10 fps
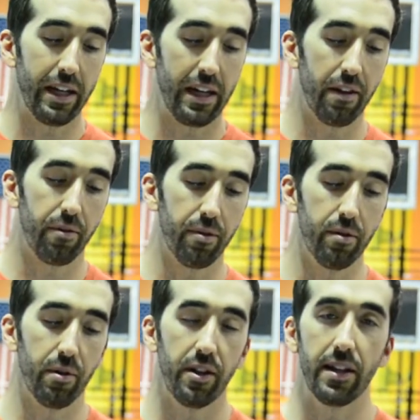we can get
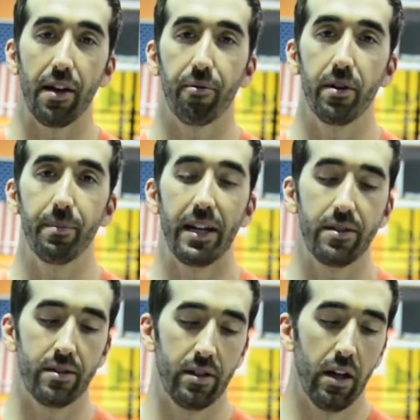through within that 3
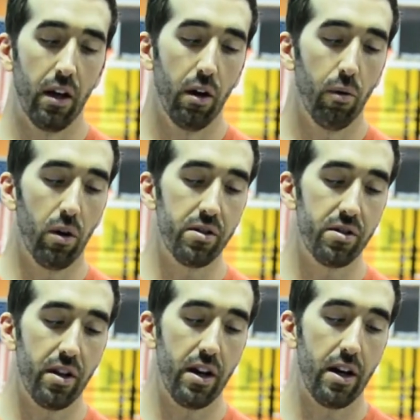minutes.
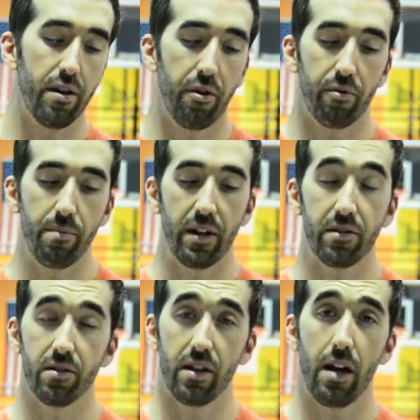Once the 3
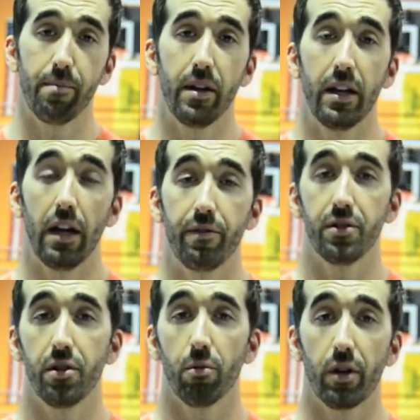minutes is up, if
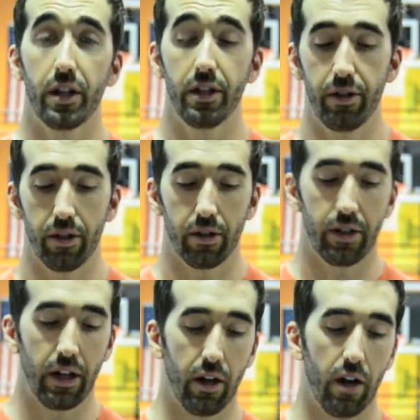you're still working, you're
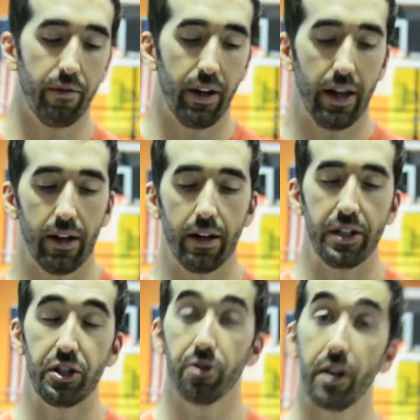cut off there
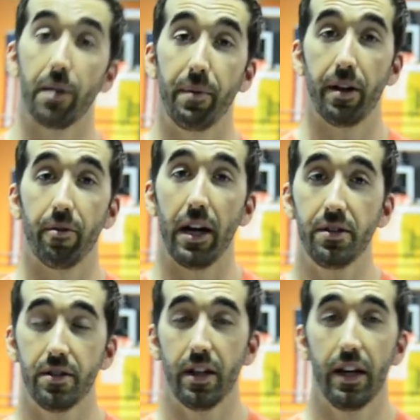and you still get a minute
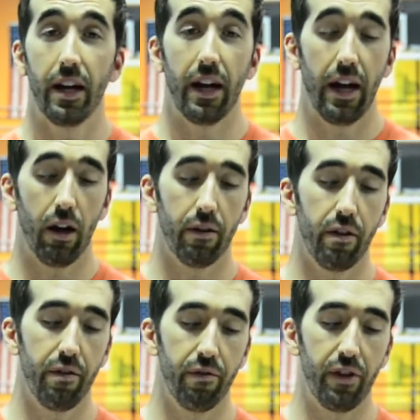rest.
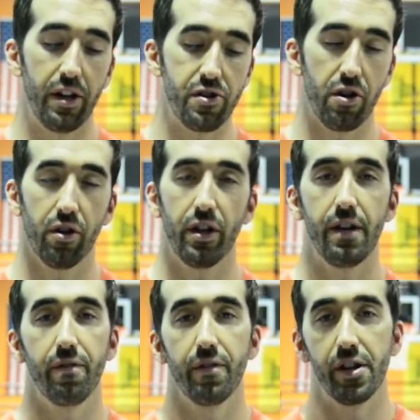However, if you finish
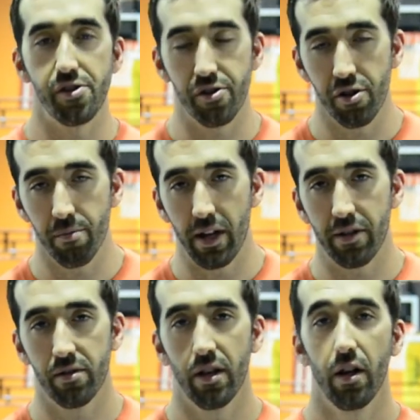early, if you finish in 2
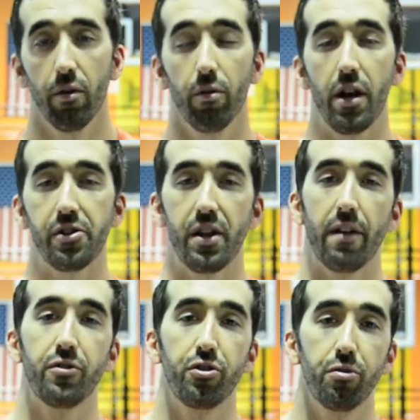minutes, we'll
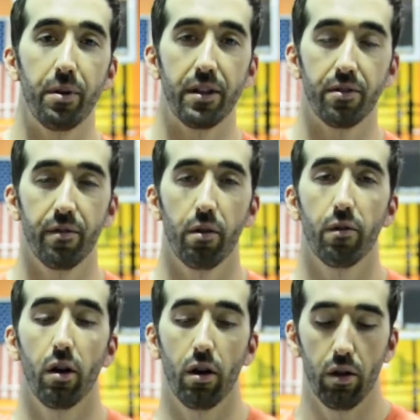actually have 2 minutes of
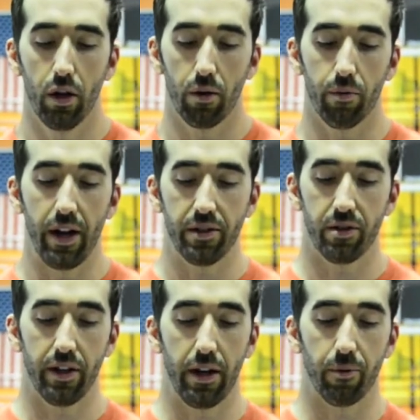overall
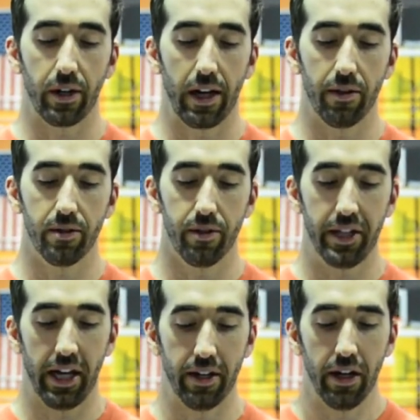rest on that workout.
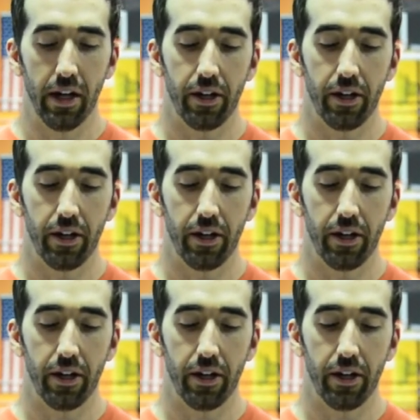So again,